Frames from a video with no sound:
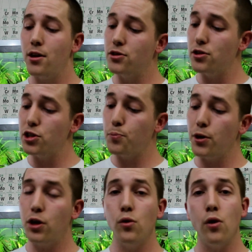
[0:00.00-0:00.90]
So this is
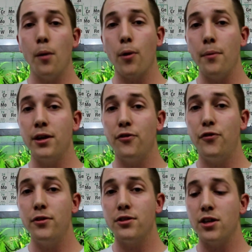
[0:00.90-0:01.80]
pretty cool. I'm probably gonna
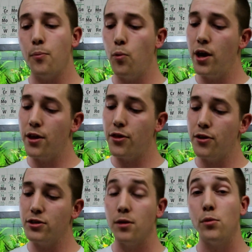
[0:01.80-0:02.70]
fill this up with
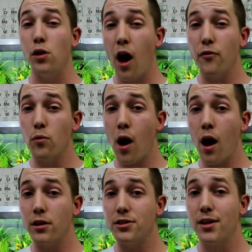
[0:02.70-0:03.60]
some lava
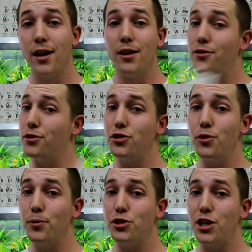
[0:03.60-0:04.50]
rocks. They're
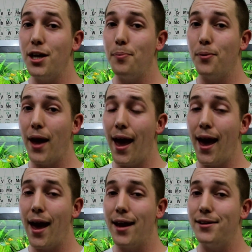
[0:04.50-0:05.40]
super cheap,
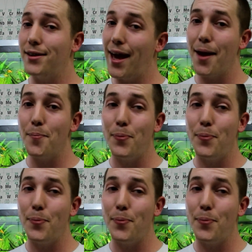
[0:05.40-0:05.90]
and you can't